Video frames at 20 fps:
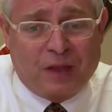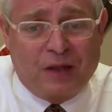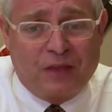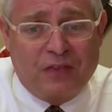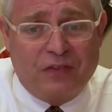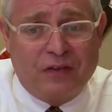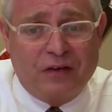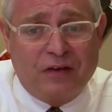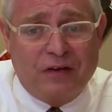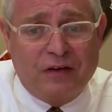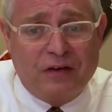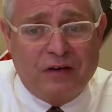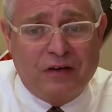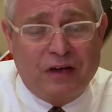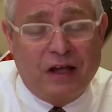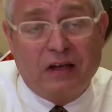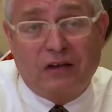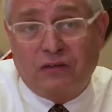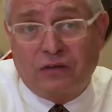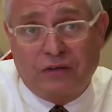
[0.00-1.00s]
the
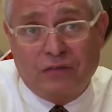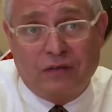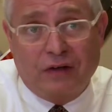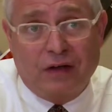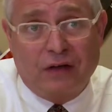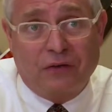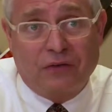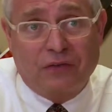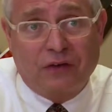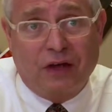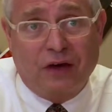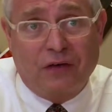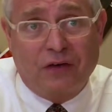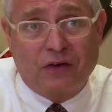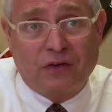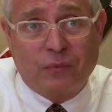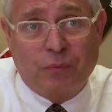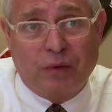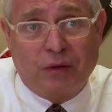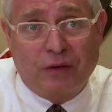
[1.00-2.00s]
nature of the healthcare
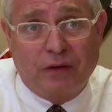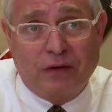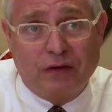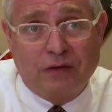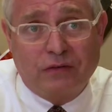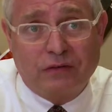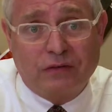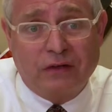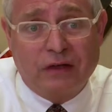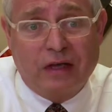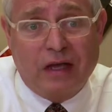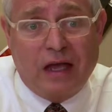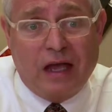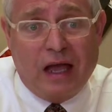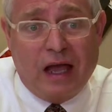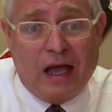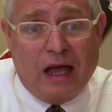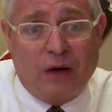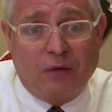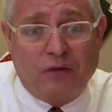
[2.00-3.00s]
experience,
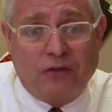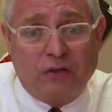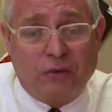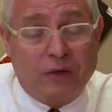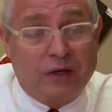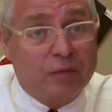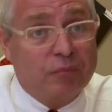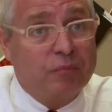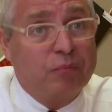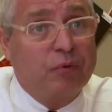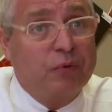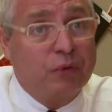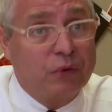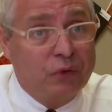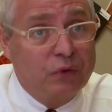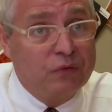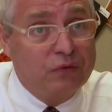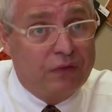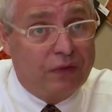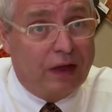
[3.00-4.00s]
how to
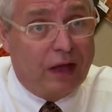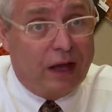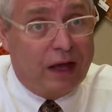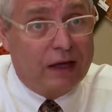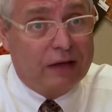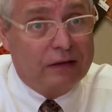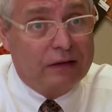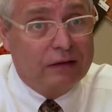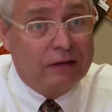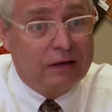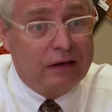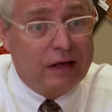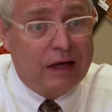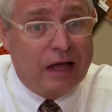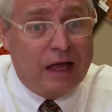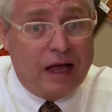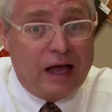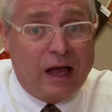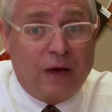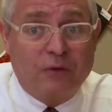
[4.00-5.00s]
improve that,
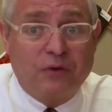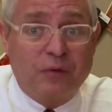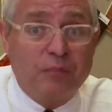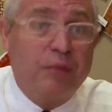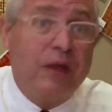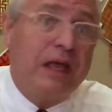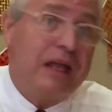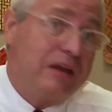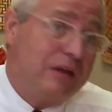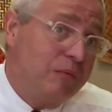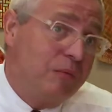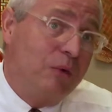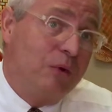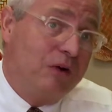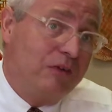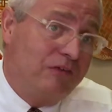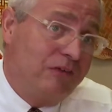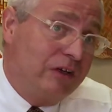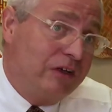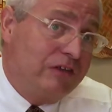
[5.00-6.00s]
how to make it more
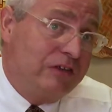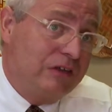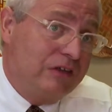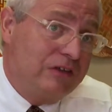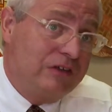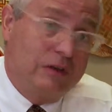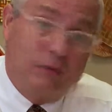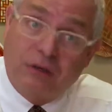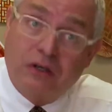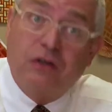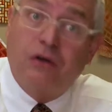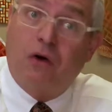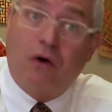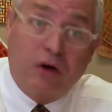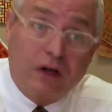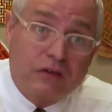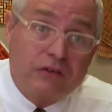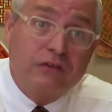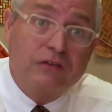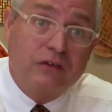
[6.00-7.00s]
efficient so it
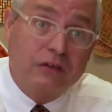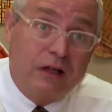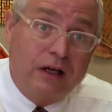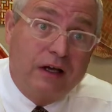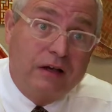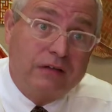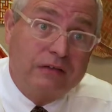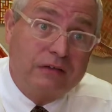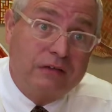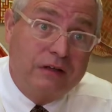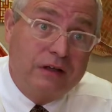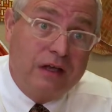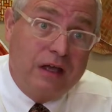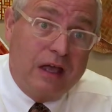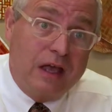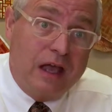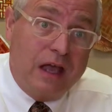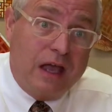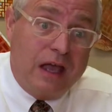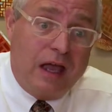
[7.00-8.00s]
costs less,
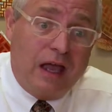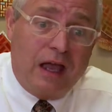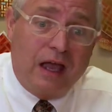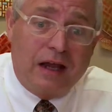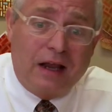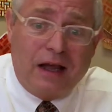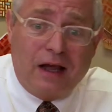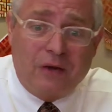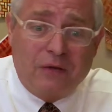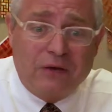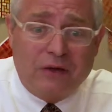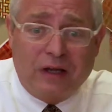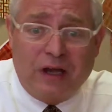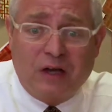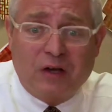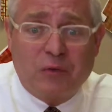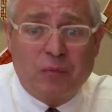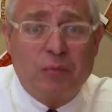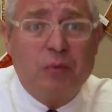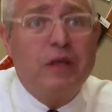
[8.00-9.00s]
and how to
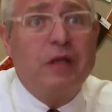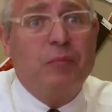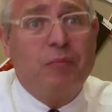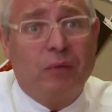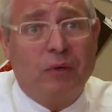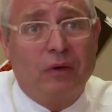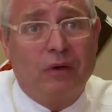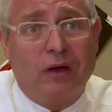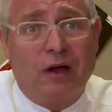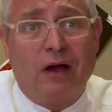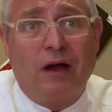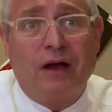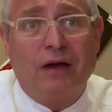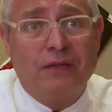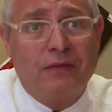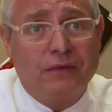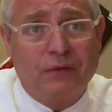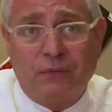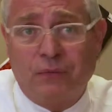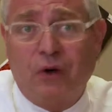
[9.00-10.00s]
get people
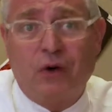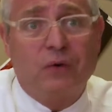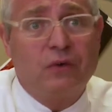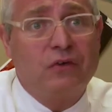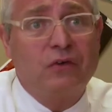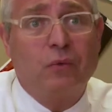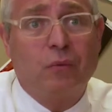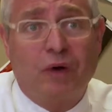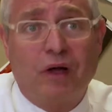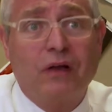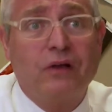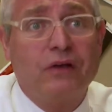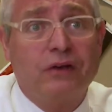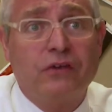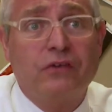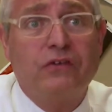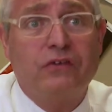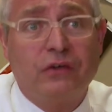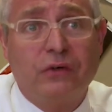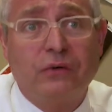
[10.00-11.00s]
on the road to
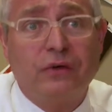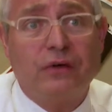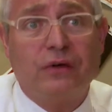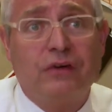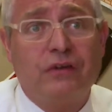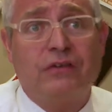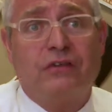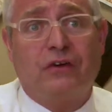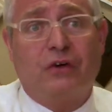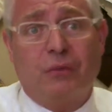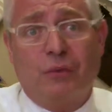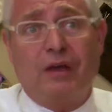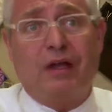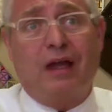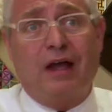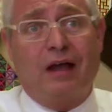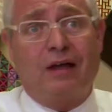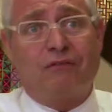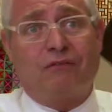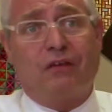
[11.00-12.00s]
wellness sooner so we
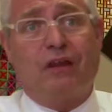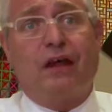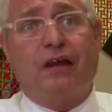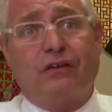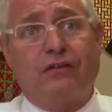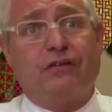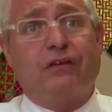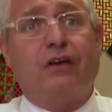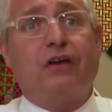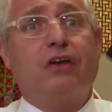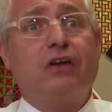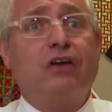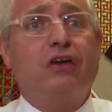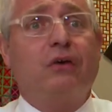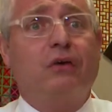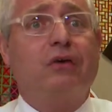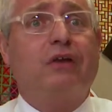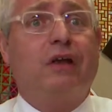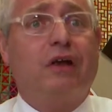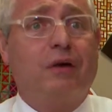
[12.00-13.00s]
have less
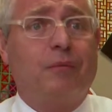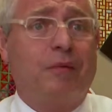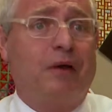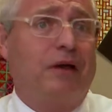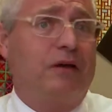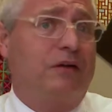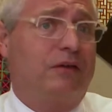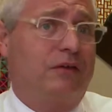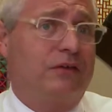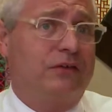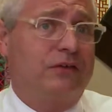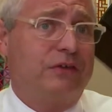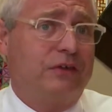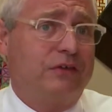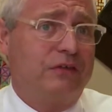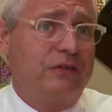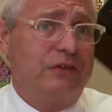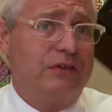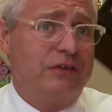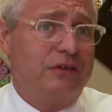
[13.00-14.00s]
acute care medical
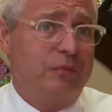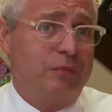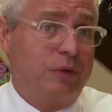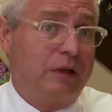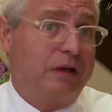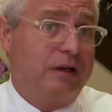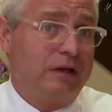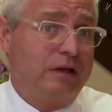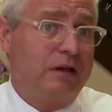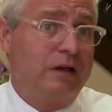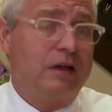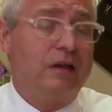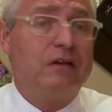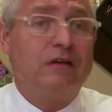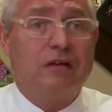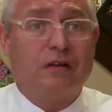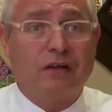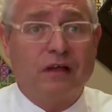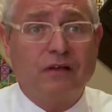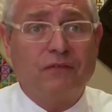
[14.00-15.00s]
services being
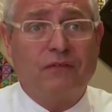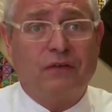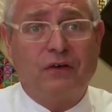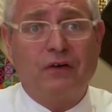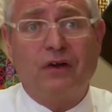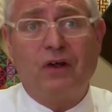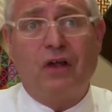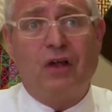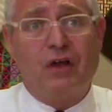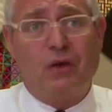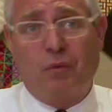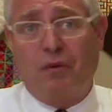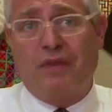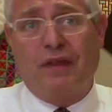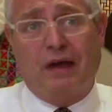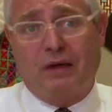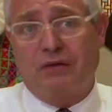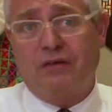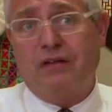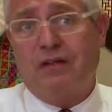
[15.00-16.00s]
delivered
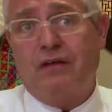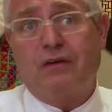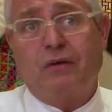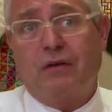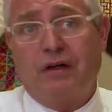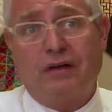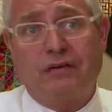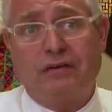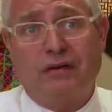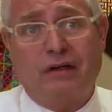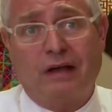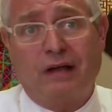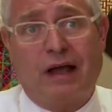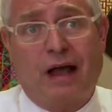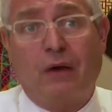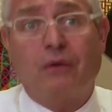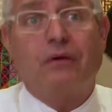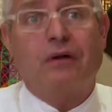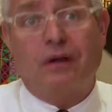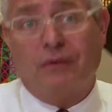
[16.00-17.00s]
without decreasing
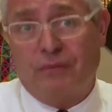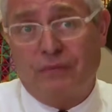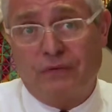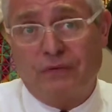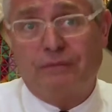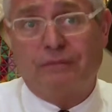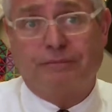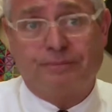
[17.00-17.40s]
outcomes.